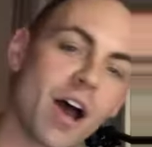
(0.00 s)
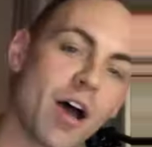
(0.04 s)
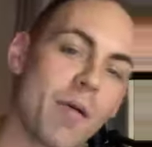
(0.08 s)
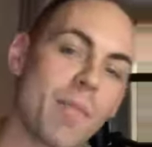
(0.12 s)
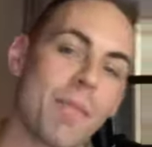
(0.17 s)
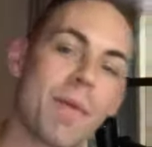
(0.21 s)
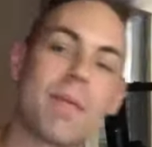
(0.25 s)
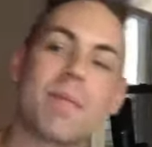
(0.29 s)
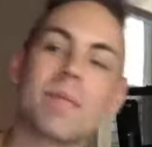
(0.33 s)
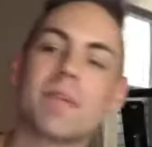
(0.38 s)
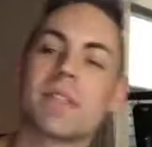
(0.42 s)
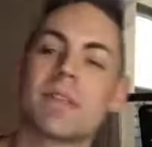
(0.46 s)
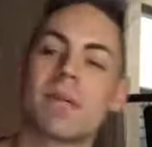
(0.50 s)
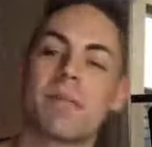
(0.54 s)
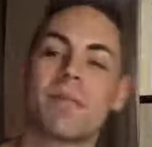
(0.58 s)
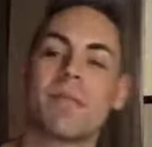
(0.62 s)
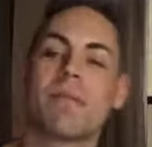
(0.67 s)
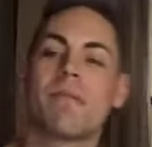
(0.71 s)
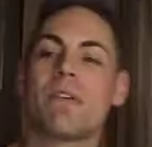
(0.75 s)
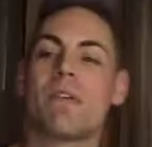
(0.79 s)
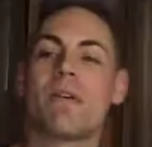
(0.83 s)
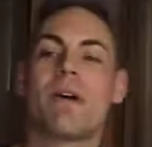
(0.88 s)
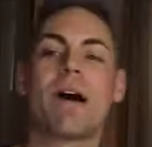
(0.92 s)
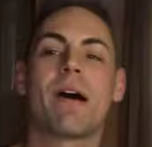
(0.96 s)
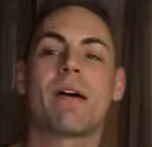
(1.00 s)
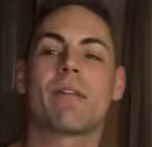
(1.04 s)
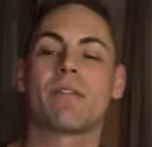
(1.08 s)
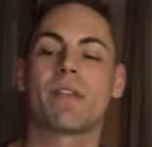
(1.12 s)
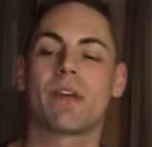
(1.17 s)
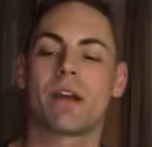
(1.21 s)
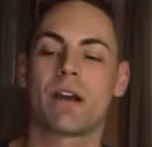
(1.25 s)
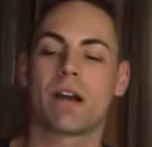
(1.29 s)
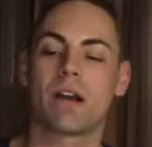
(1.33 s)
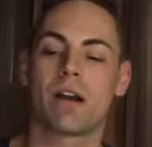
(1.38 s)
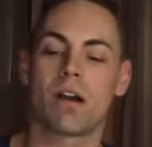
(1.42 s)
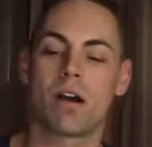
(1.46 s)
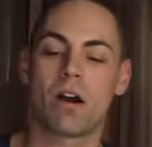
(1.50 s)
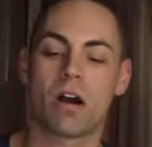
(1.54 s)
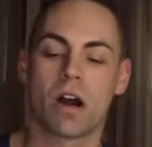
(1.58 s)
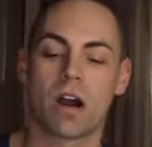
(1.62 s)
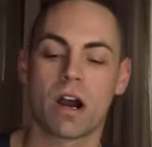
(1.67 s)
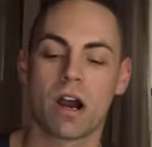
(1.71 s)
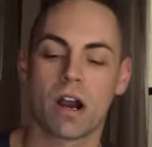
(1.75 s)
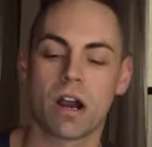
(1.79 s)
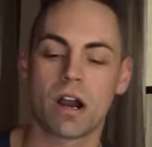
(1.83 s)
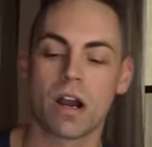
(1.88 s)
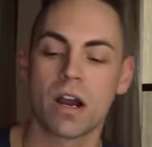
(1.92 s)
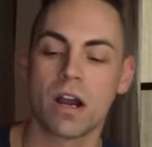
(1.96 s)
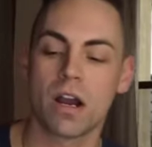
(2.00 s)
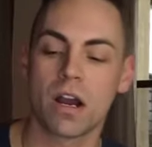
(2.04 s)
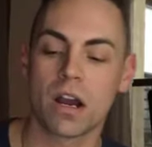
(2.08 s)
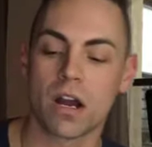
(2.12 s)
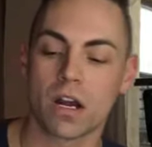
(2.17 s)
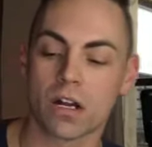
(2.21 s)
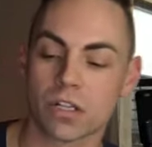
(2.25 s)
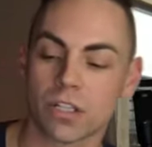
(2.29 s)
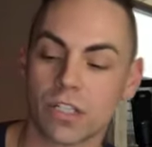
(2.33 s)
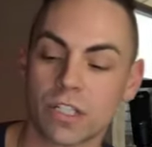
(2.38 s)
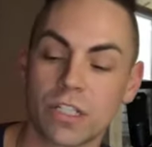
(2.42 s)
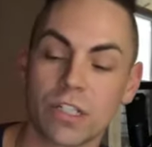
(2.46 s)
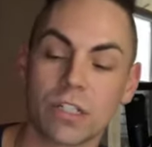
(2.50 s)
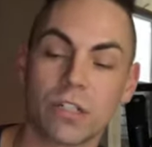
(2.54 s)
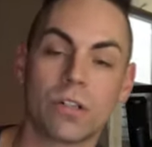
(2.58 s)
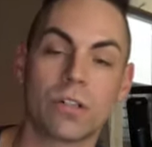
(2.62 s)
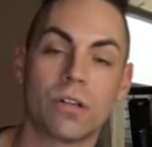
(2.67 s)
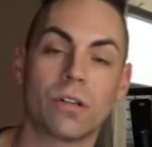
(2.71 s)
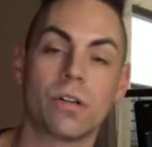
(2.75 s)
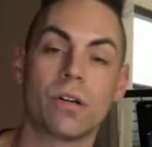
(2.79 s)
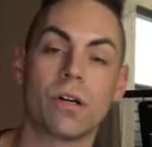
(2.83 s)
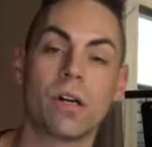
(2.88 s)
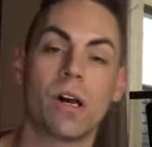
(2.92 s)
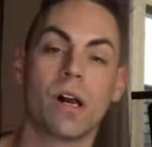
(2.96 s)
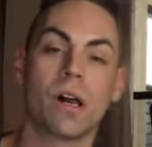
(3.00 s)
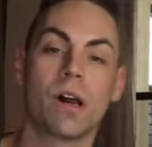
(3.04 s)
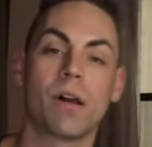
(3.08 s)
Maybe some of you out there are still